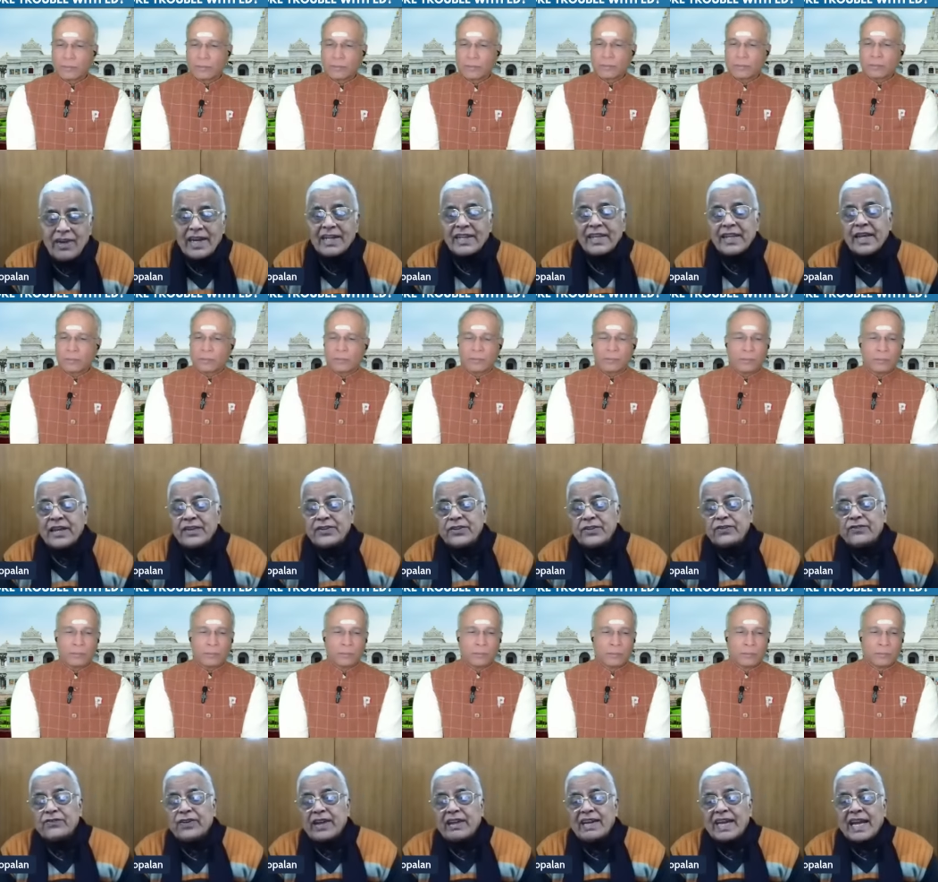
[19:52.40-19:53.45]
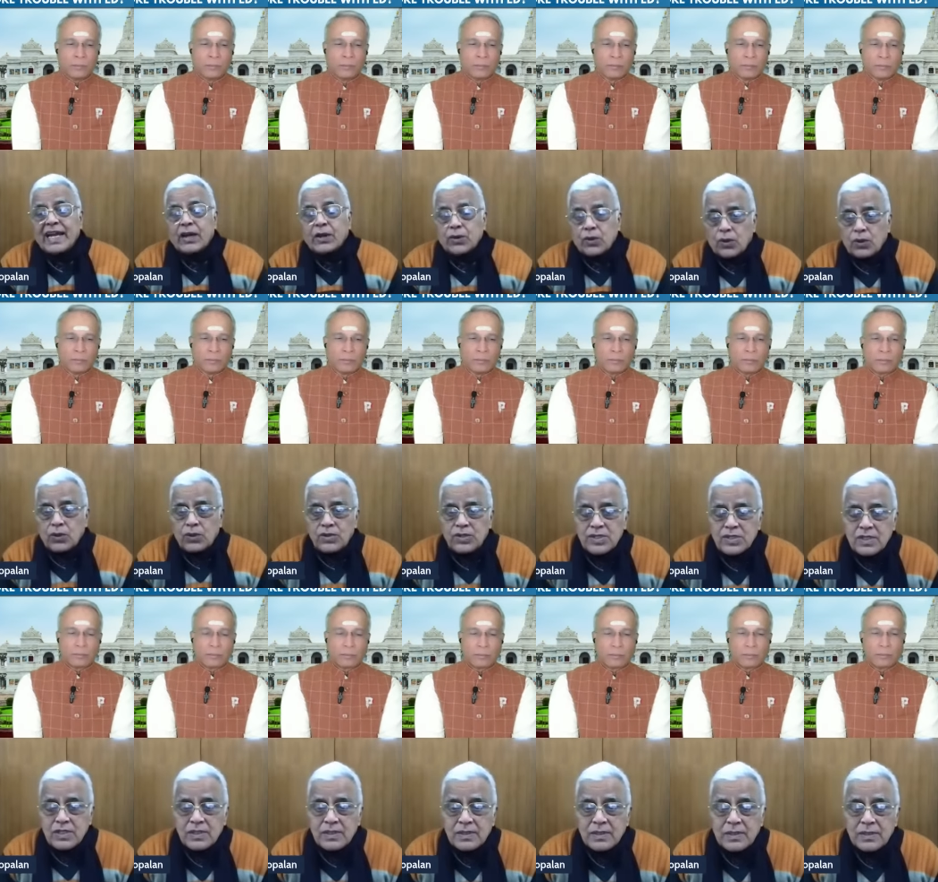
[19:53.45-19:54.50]
Speaker 1: where he achieved five lakh
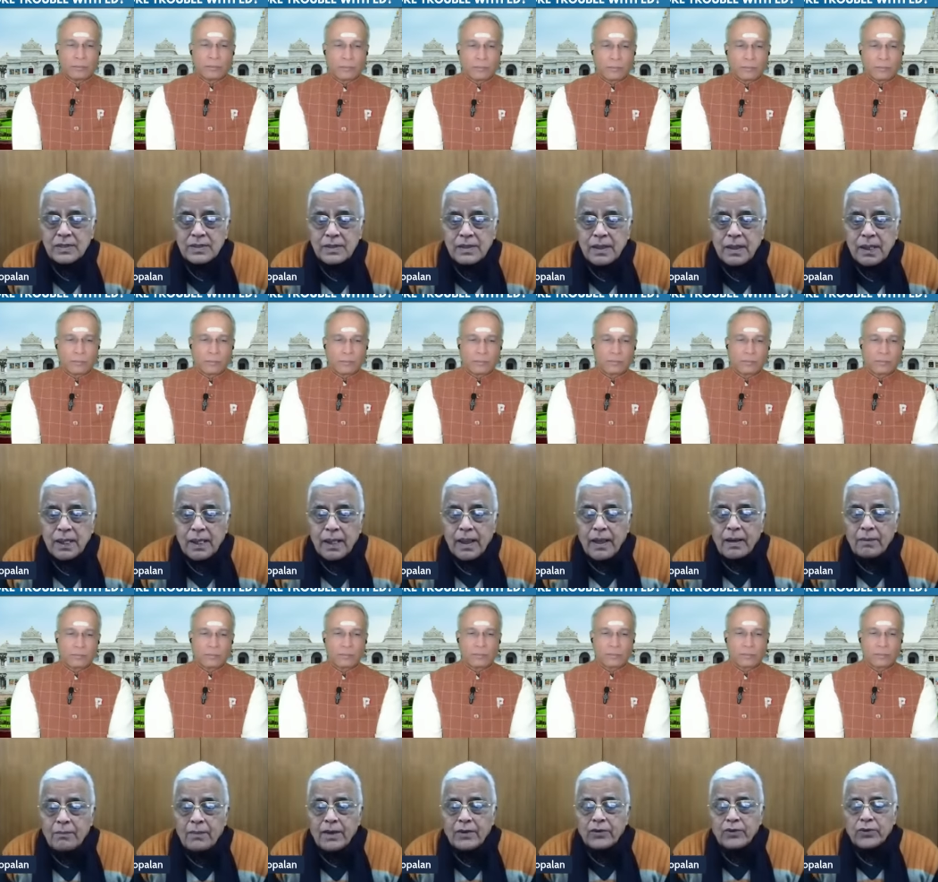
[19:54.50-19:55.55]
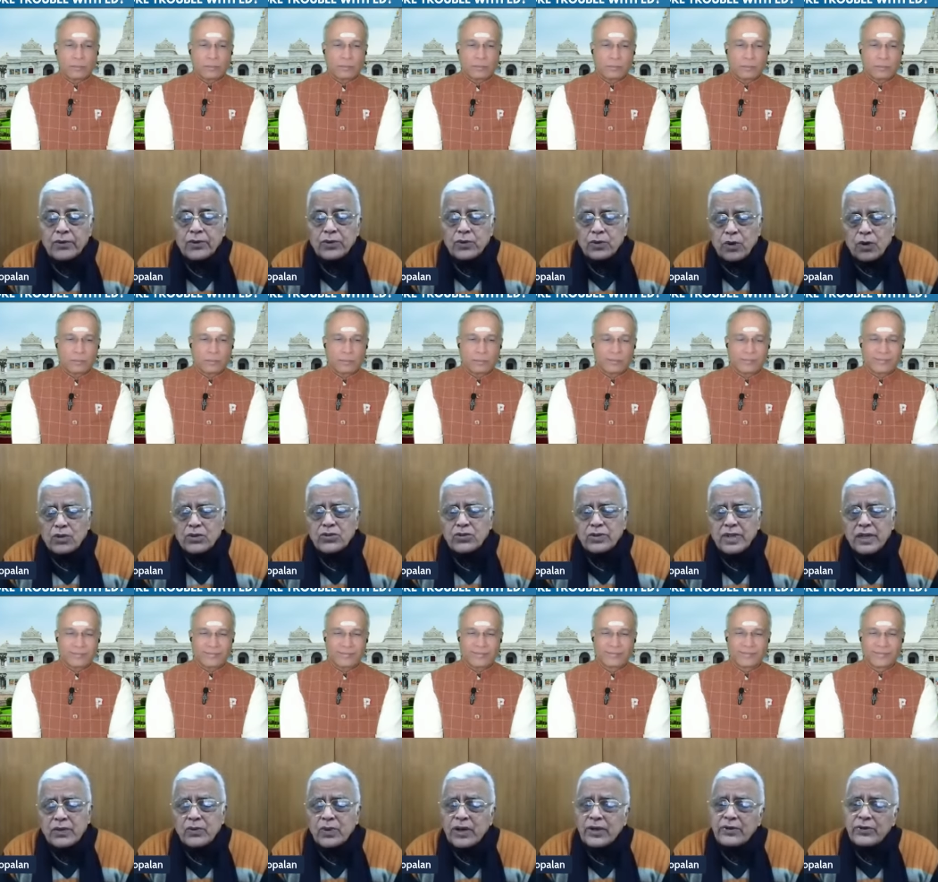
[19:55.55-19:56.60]
crores but close to
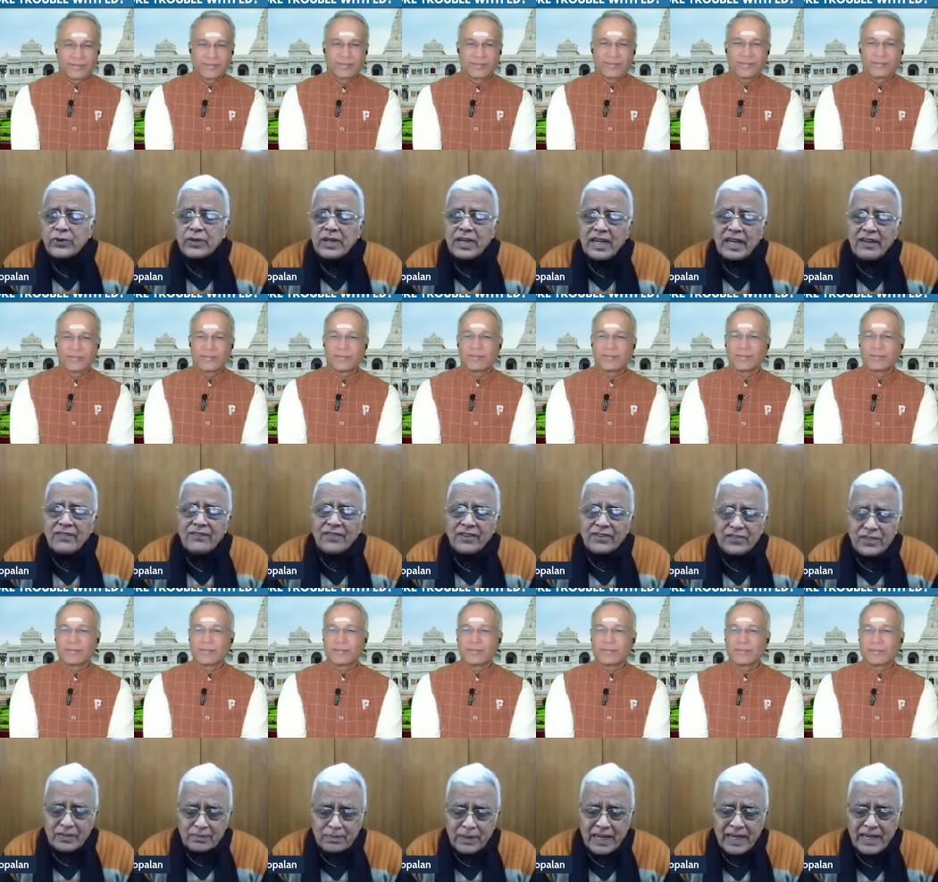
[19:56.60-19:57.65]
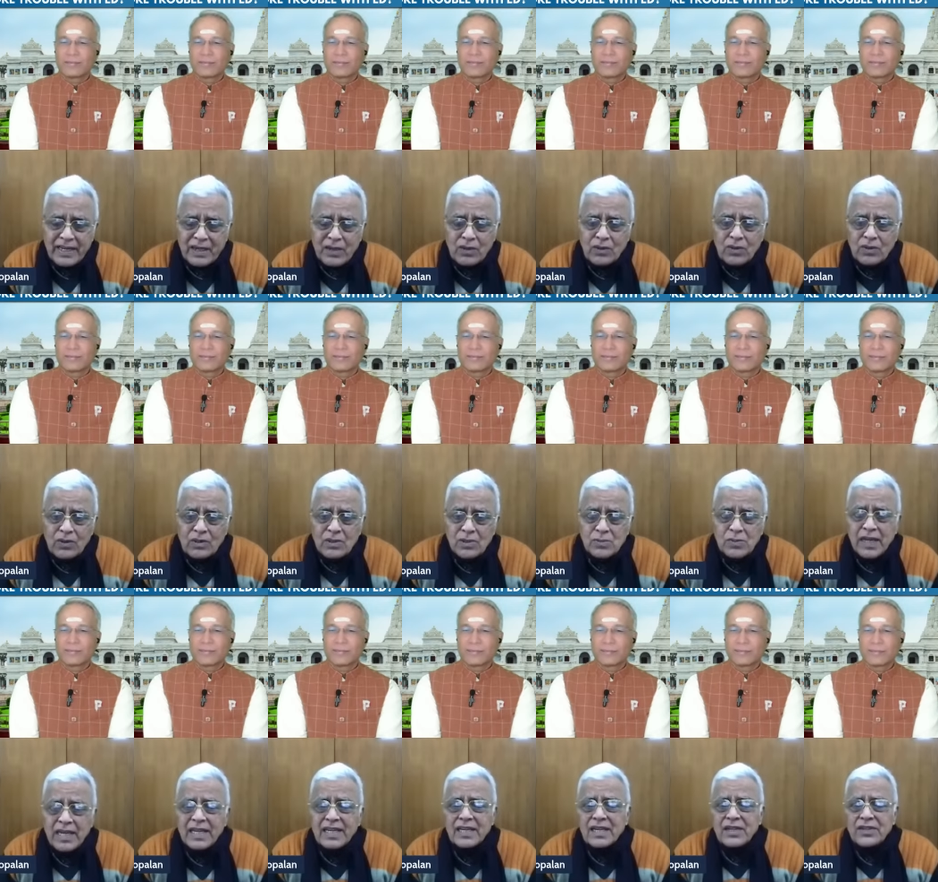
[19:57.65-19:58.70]
that, why should he leave for Spain alone?
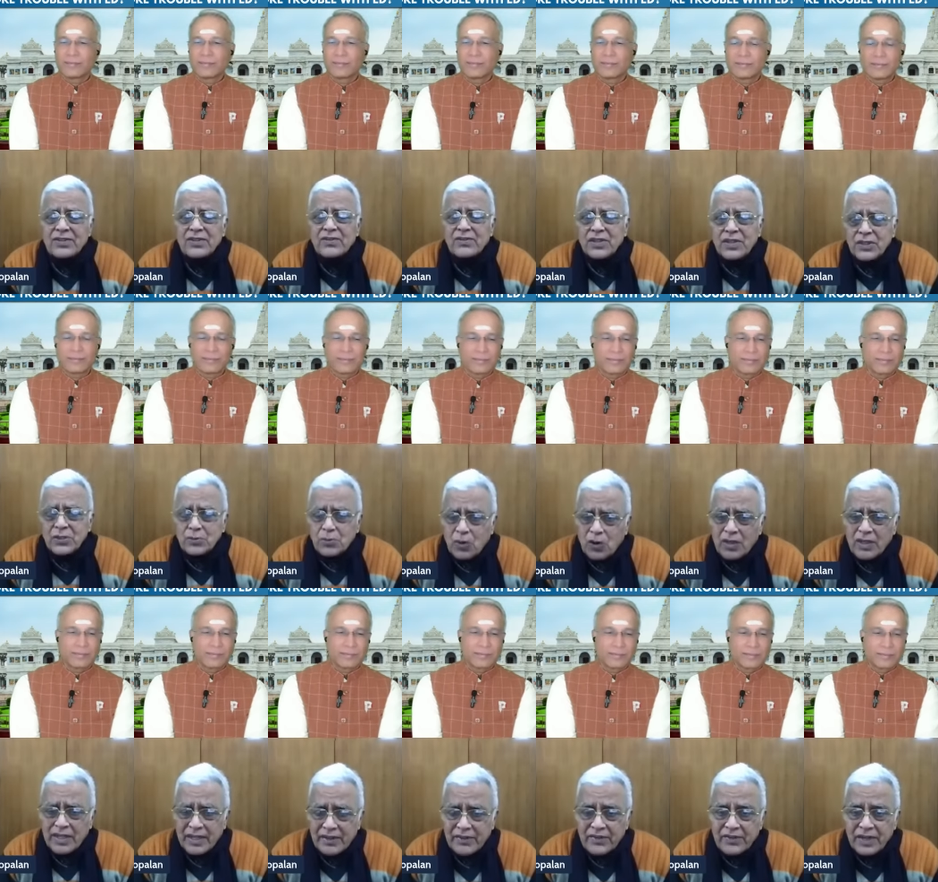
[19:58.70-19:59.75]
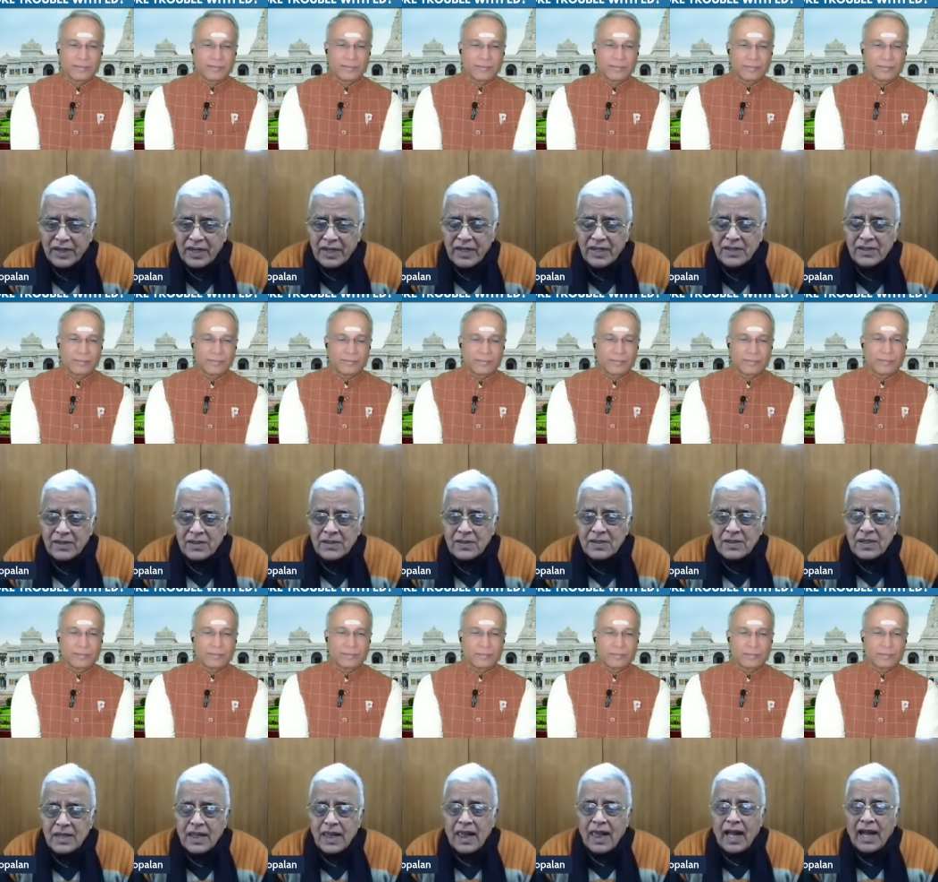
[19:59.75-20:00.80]
Spain is a very small country
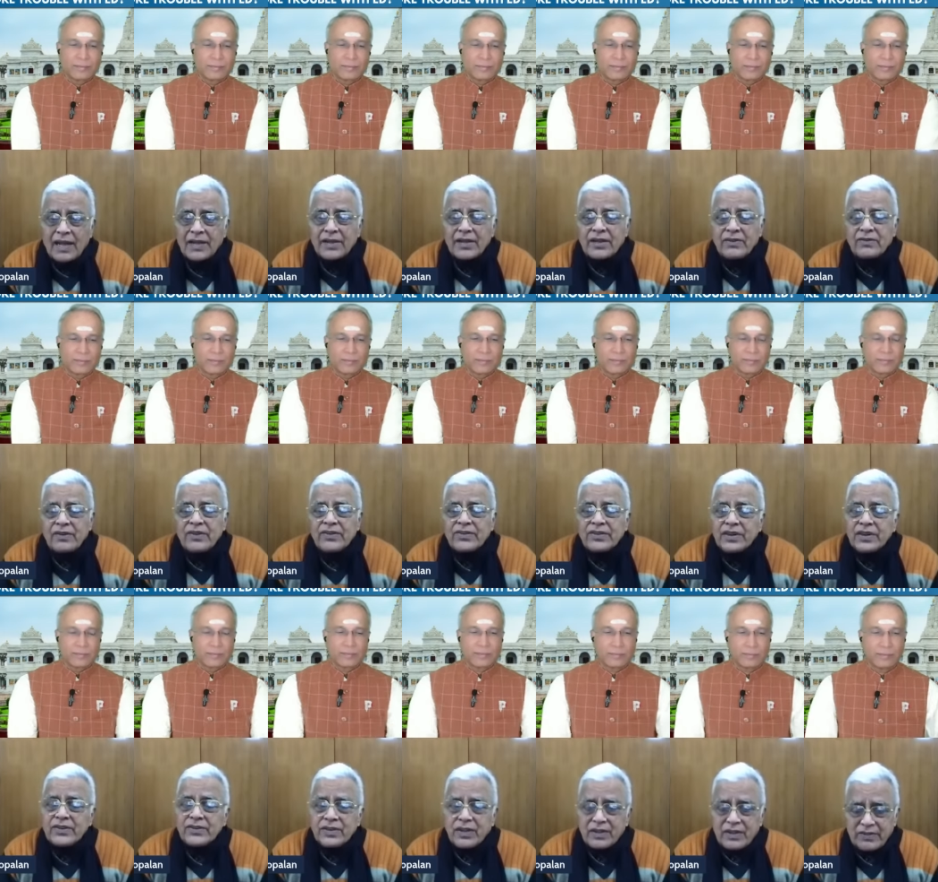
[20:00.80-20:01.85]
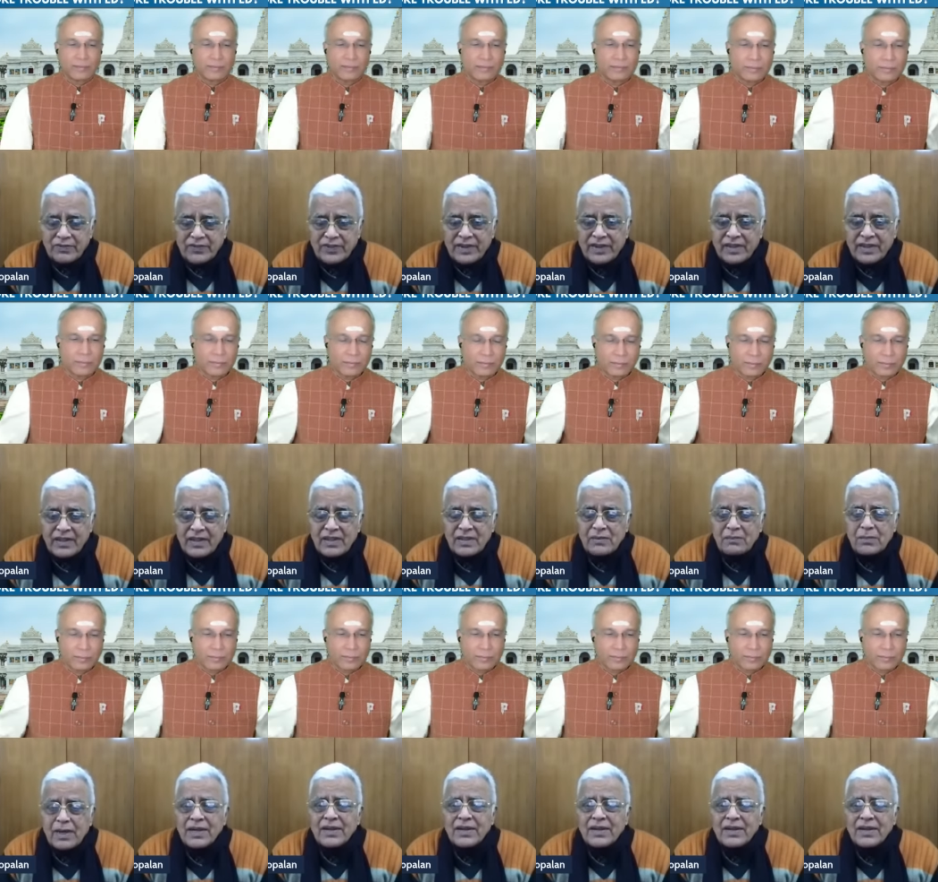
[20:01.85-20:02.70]
and investors are different.